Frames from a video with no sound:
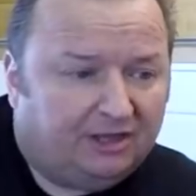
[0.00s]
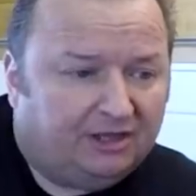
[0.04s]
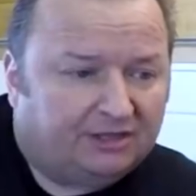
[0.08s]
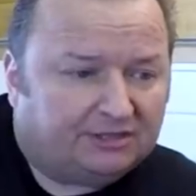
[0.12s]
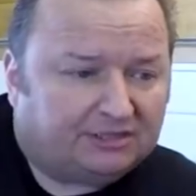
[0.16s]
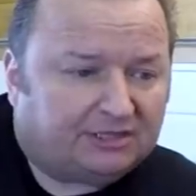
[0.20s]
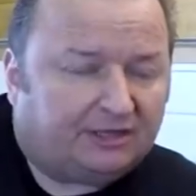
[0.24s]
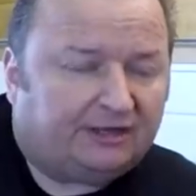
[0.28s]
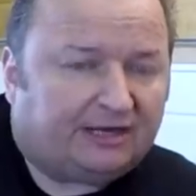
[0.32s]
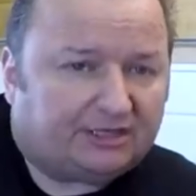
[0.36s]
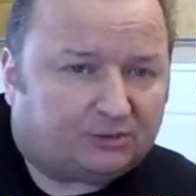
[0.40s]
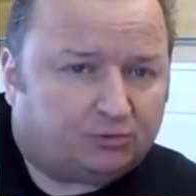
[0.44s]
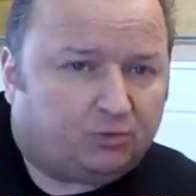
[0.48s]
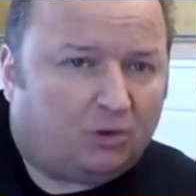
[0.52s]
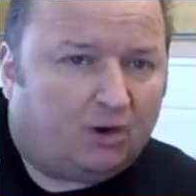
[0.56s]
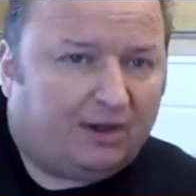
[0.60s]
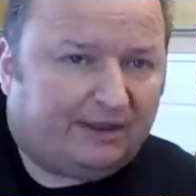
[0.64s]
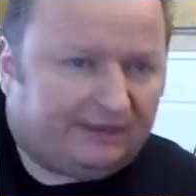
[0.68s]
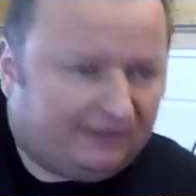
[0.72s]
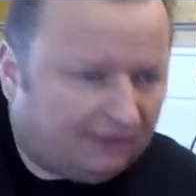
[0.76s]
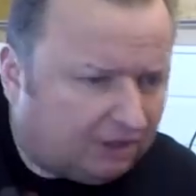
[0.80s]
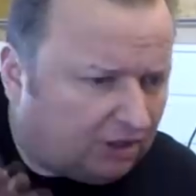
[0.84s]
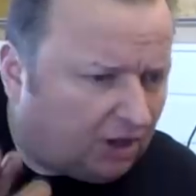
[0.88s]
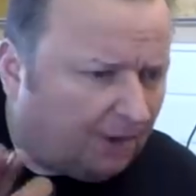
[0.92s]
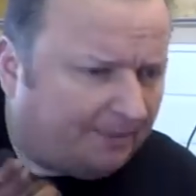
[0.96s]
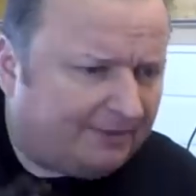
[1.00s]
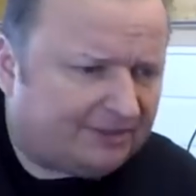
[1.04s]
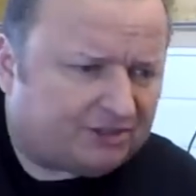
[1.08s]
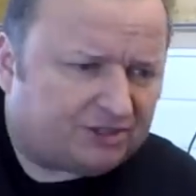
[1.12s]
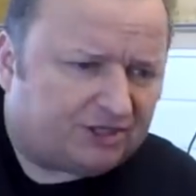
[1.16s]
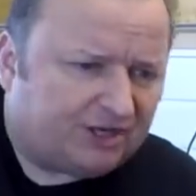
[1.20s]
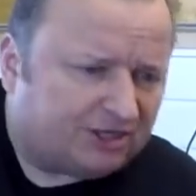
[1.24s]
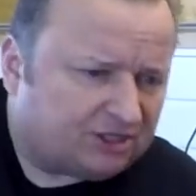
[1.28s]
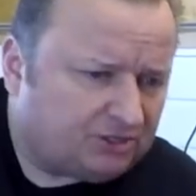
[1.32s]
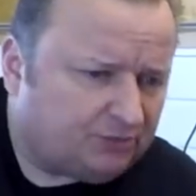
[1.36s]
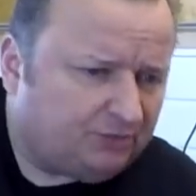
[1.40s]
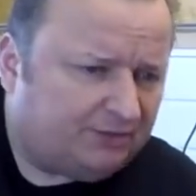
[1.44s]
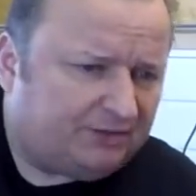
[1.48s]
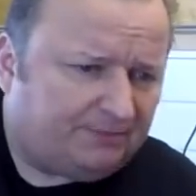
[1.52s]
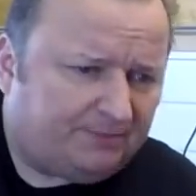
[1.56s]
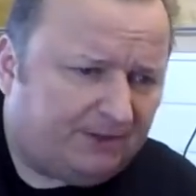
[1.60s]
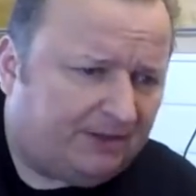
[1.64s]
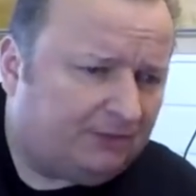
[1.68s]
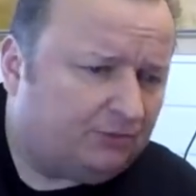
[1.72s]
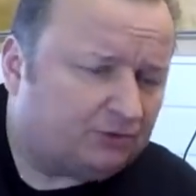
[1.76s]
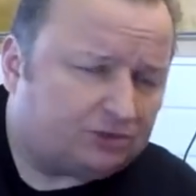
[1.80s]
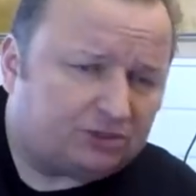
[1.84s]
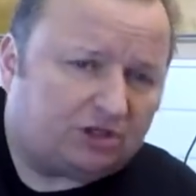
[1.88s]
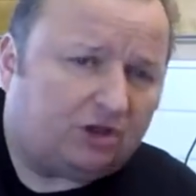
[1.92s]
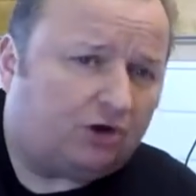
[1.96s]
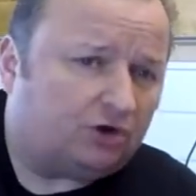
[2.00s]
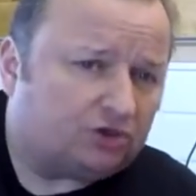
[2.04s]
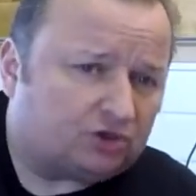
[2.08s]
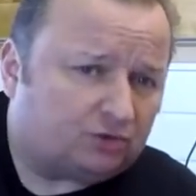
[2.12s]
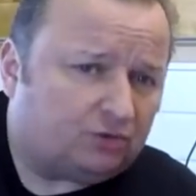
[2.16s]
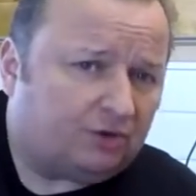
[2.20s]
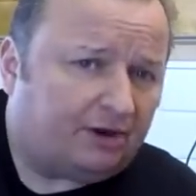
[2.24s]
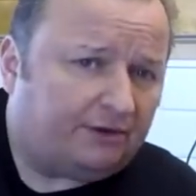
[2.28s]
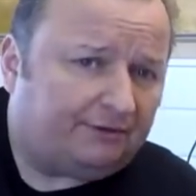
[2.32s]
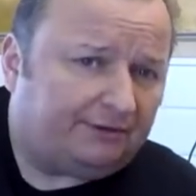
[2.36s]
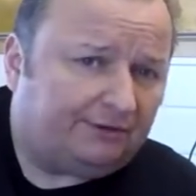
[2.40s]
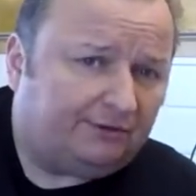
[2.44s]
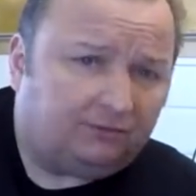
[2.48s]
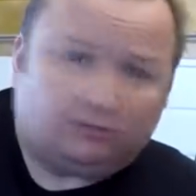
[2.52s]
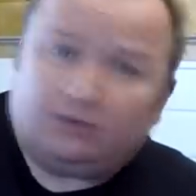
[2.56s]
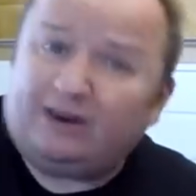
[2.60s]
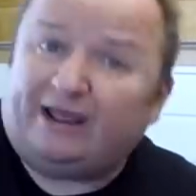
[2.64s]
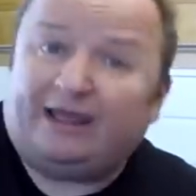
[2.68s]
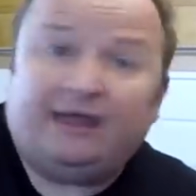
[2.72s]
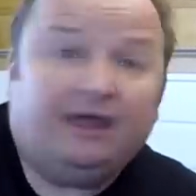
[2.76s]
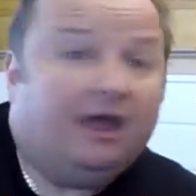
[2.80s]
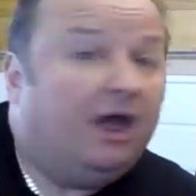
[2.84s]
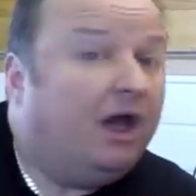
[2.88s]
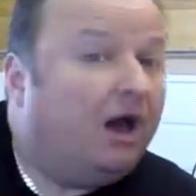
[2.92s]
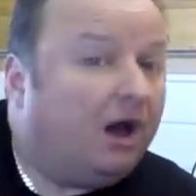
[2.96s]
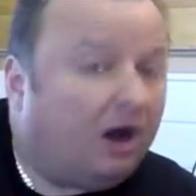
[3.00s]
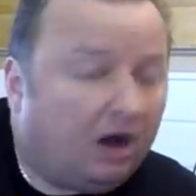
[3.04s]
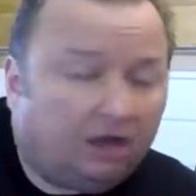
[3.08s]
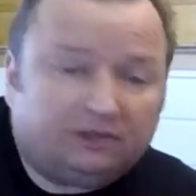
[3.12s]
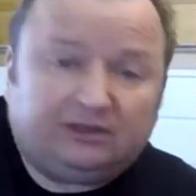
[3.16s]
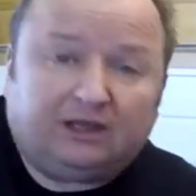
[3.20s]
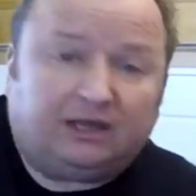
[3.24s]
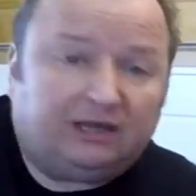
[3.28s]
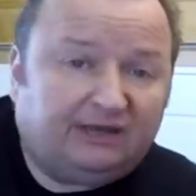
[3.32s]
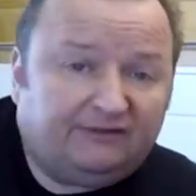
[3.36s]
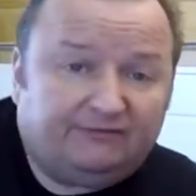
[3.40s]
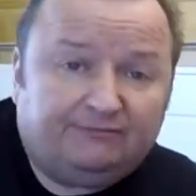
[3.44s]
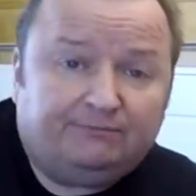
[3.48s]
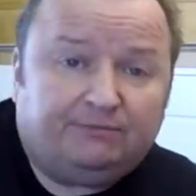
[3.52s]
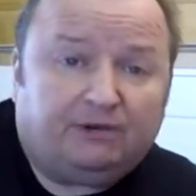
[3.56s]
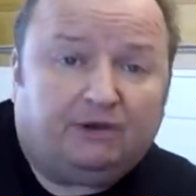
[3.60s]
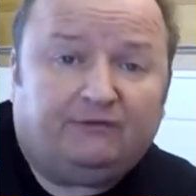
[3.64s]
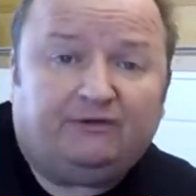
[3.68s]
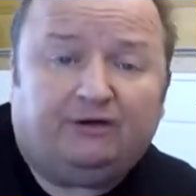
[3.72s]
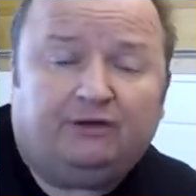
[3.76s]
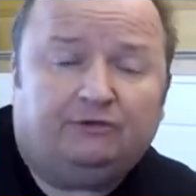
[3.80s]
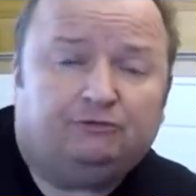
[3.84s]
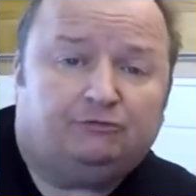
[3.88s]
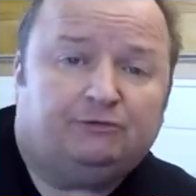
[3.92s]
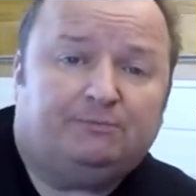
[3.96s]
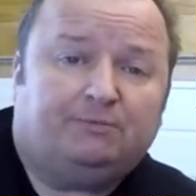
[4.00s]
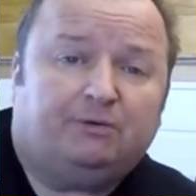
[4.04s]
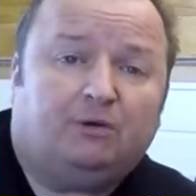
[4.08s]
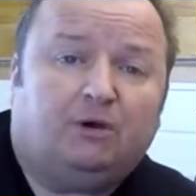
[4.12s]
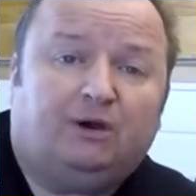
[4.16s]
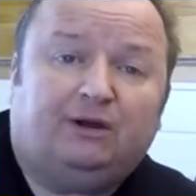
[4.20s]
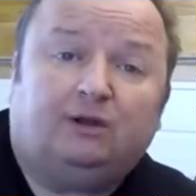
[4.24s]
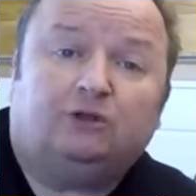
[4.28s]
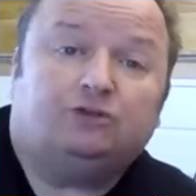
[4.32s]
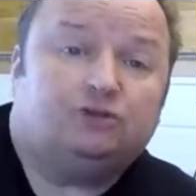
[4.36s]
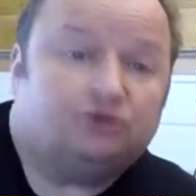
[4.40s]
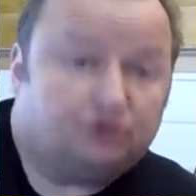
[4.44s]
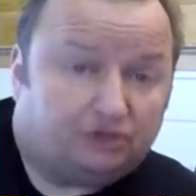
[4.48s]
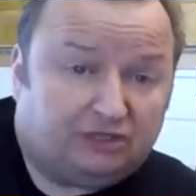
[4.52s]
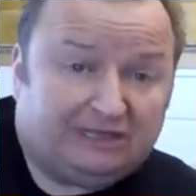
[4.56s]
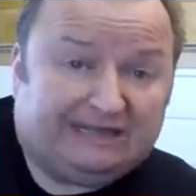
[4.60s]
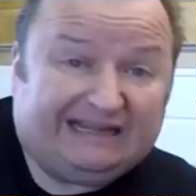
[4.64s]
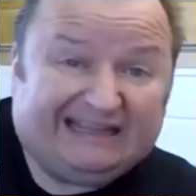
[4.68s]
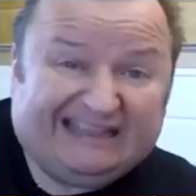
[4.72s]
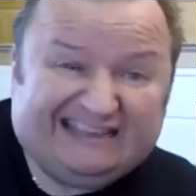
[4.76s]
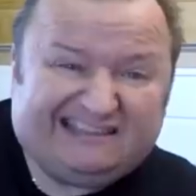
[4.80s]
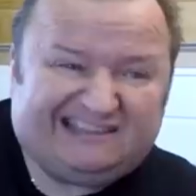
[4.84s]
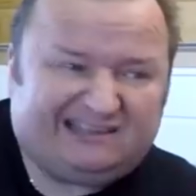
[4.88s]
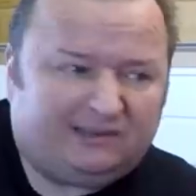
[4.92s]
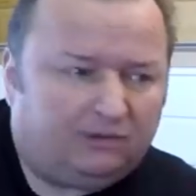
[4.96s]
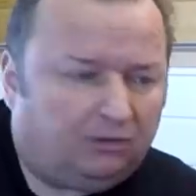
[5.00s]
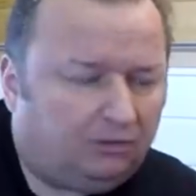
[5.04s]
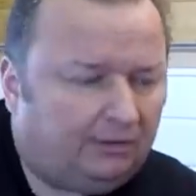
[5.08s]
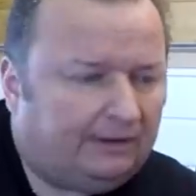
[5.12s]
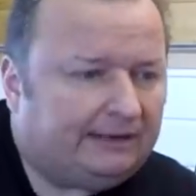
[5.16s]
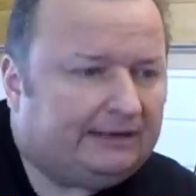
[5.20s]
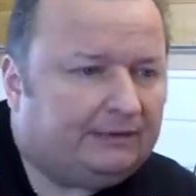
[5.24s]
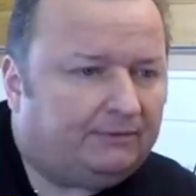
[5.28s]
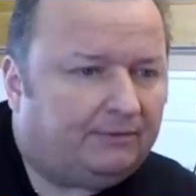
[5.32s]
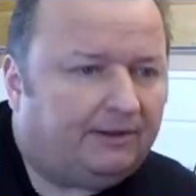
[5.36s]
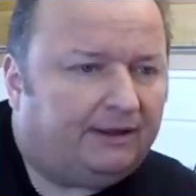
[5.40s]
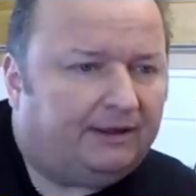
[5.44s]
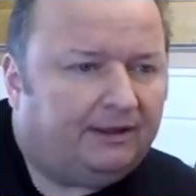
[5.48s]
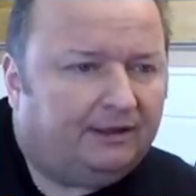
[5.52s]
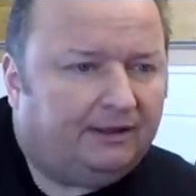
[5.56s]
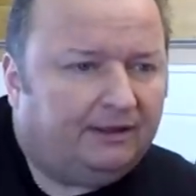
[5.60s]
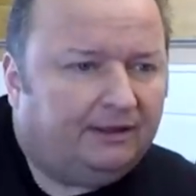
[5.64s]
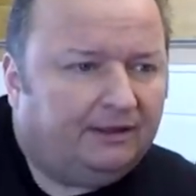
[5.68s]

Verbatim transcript: So that's why in the comment section, when people start swearing and all that, I don't even bother replying, I just delete it all anyway.